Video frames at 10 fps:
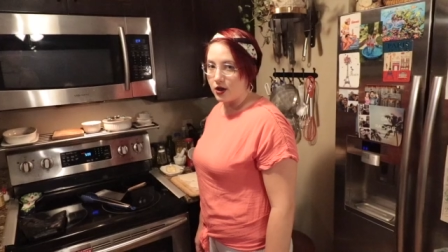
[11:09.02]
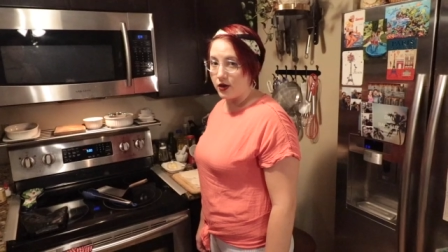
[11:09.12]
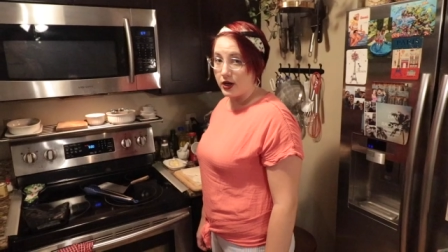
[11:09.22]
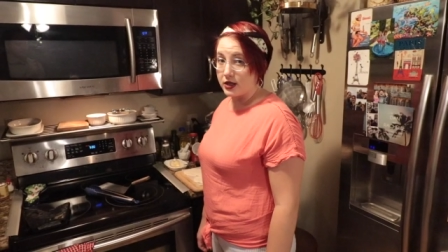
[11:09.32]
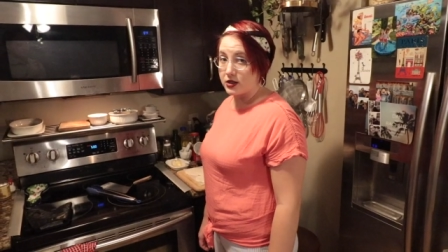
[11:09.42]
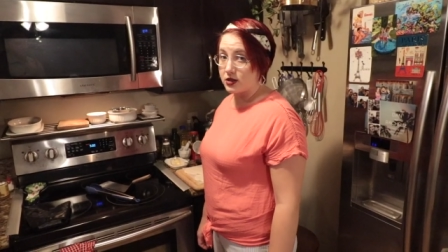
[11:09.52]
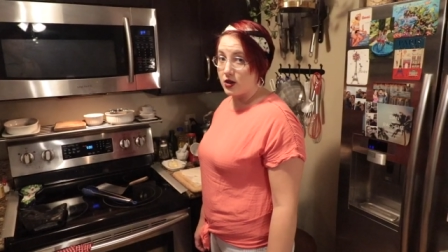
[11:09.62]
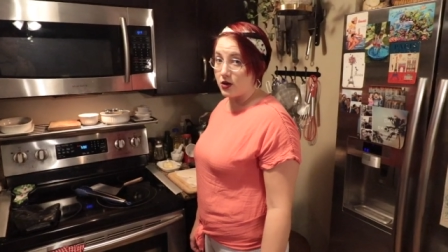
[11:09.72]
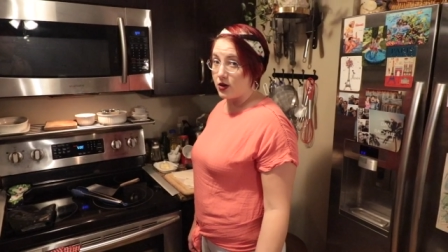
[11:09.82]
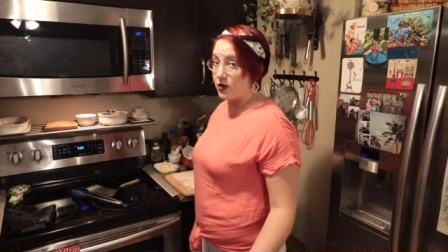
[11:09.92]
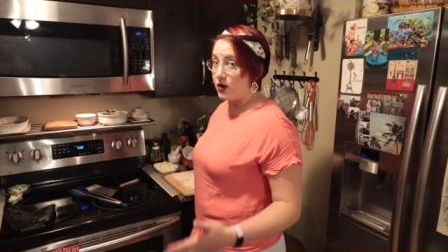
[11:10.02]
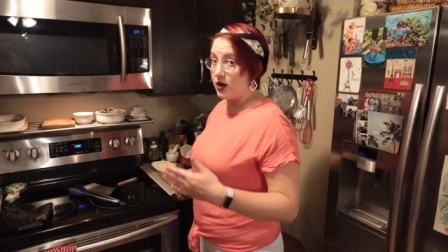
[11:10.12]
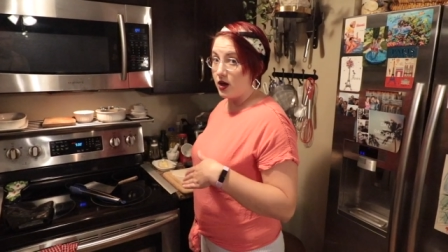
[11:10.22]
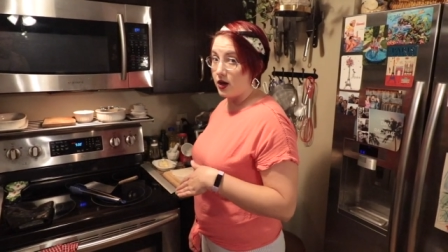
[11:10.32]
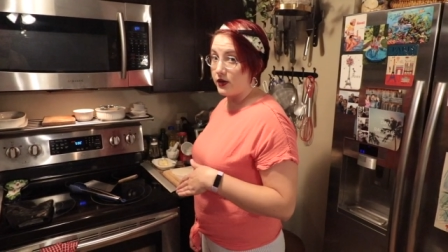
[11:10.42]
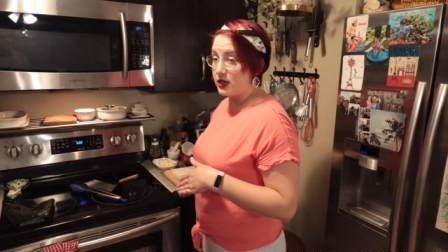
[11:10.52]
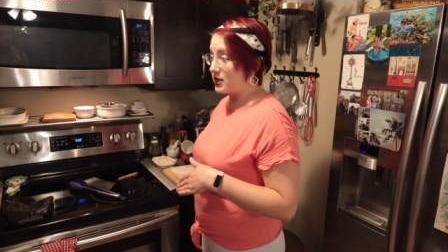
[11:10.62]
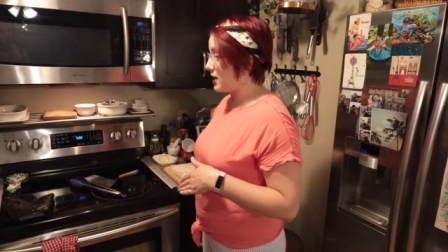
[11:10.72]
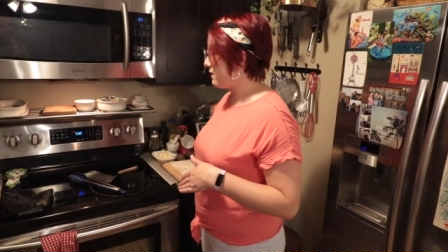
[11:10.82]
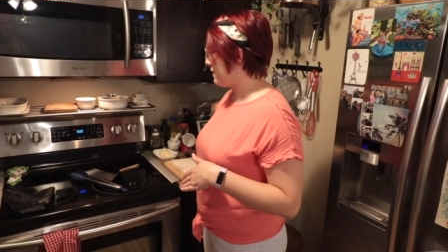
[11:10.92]
All right, so oven
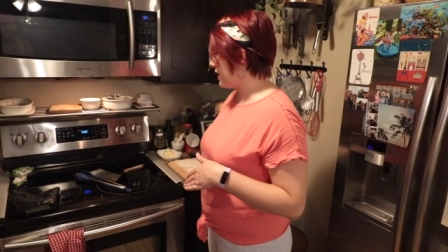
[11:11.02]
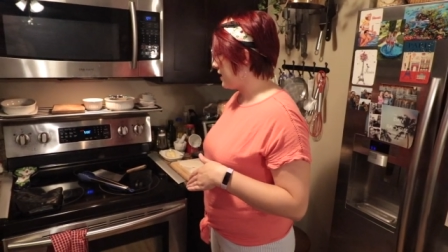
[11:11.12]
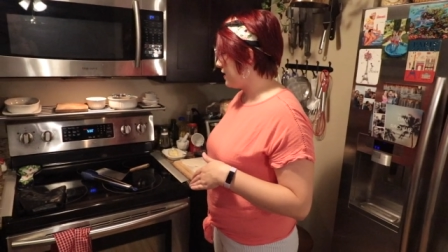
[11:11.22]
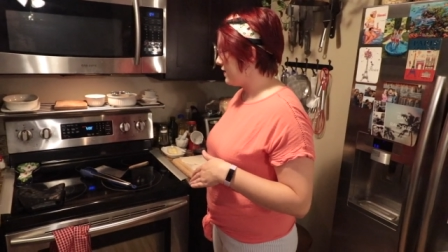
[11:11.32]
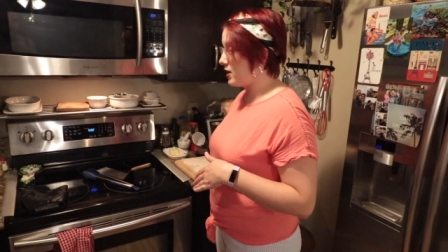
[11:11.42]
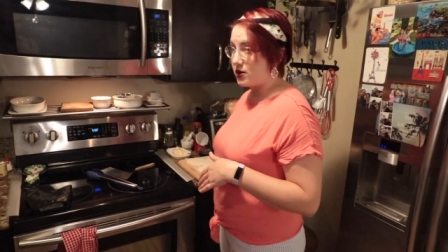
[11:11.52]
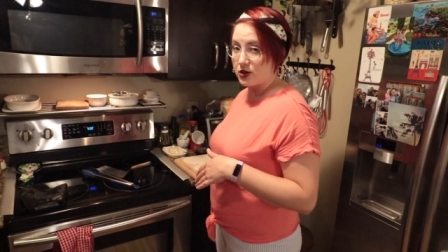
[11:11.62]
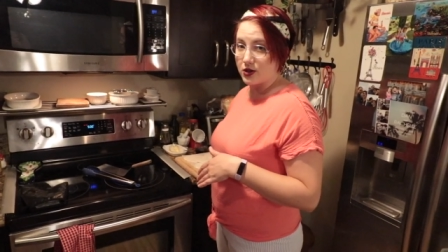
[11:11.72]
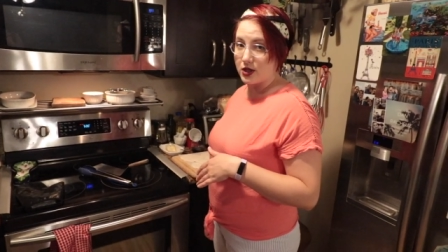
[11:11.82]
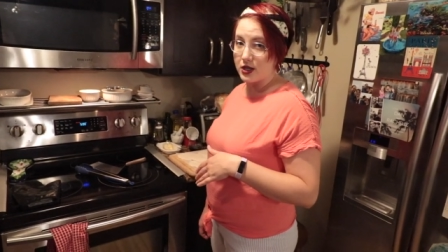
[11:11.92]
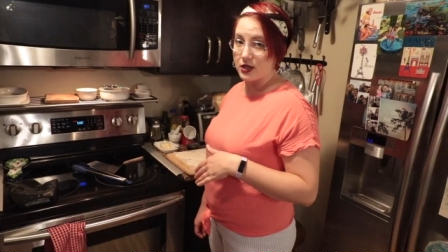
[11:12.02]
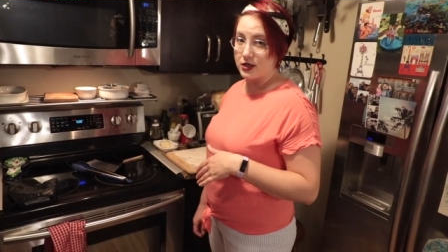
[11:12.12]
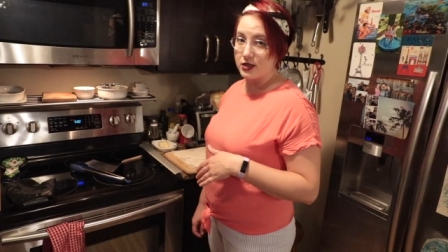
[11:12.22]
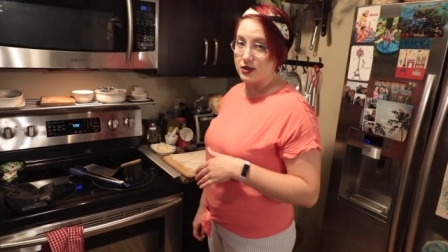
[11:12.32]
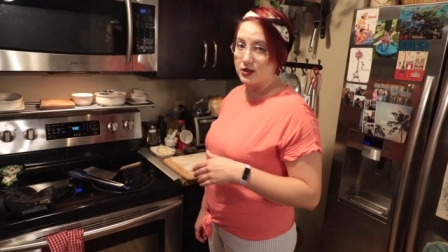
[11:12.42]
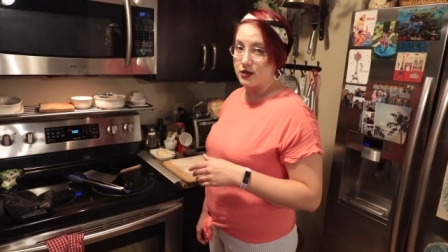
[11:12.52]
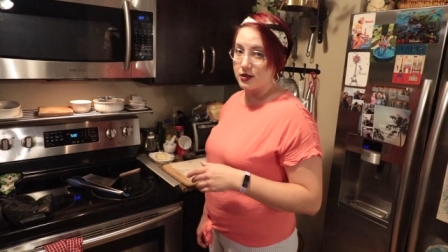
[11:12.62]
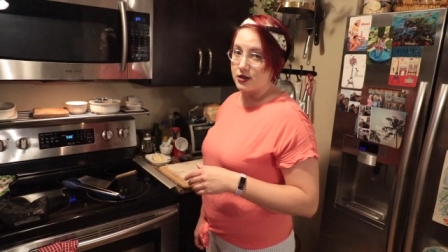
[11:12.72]
is at 500 degrees